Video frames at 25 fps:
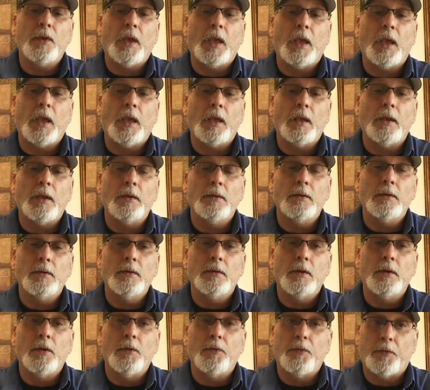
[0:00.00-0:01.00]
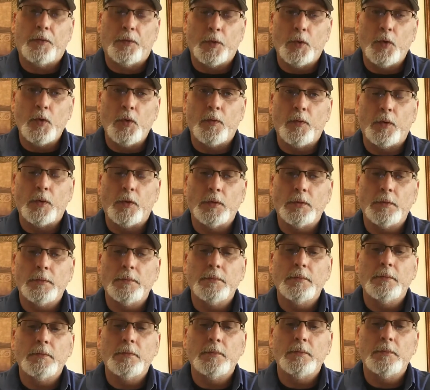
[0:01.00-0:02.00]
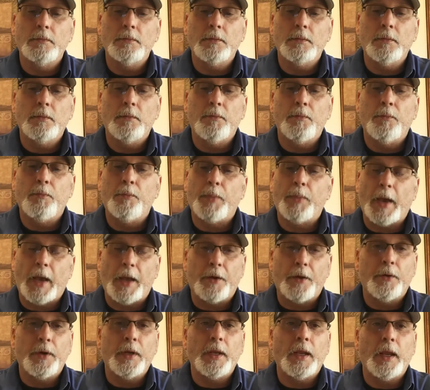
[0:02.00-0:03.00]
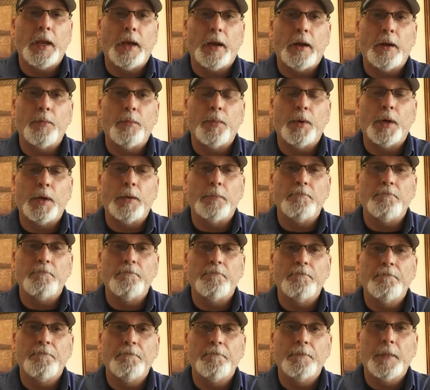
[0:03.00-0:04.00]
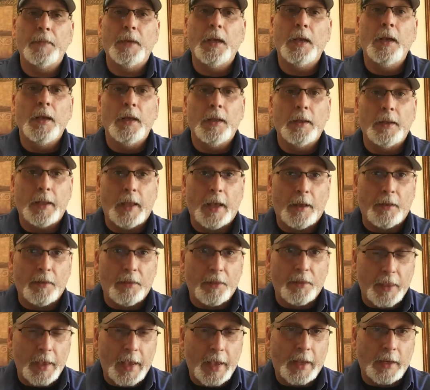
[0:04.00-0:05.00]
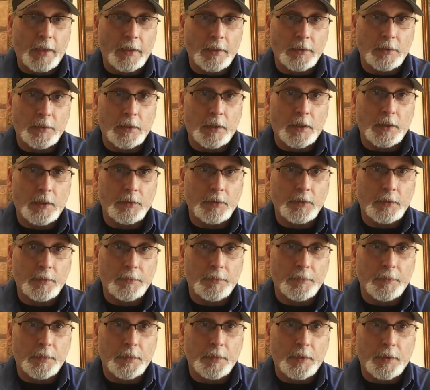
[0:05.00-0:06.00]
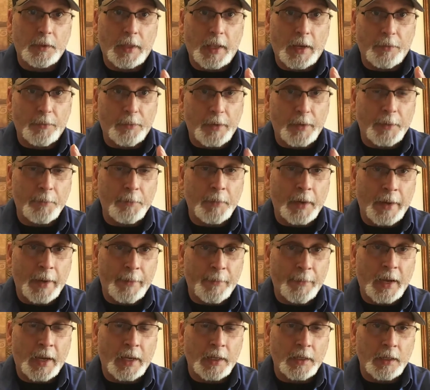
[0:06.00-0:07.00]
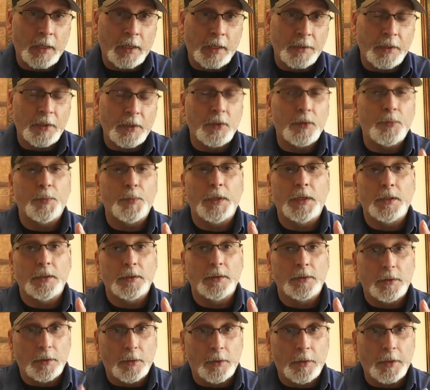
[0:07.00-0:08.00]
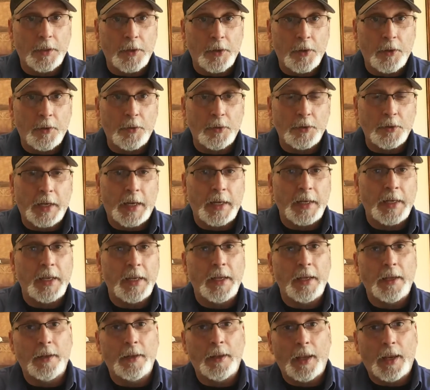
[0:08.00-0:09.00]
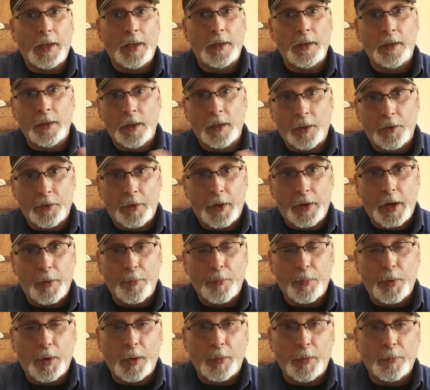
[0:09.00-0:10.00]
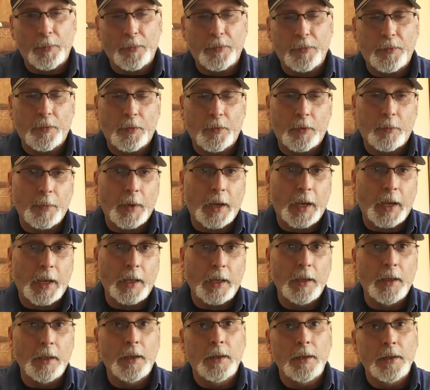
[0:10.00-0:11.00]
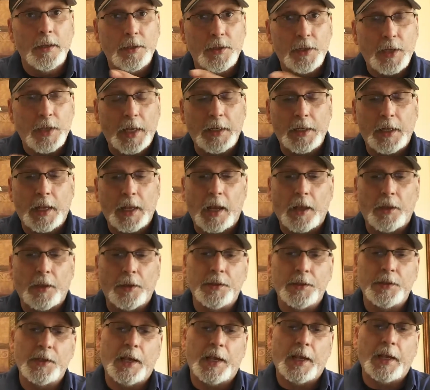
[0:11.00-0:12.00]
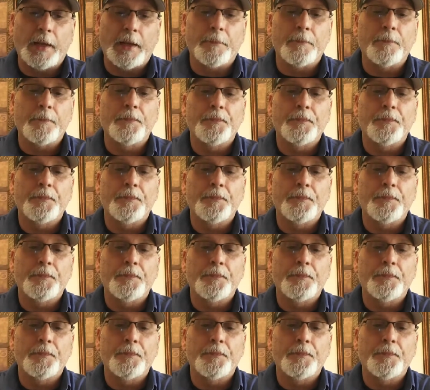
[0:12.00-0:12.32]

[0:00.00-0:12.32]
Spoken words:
a Fluval battery air pump. Now that is awesome. They read my mind on this because Lord knows I need another air pump for my 10-gallon tank.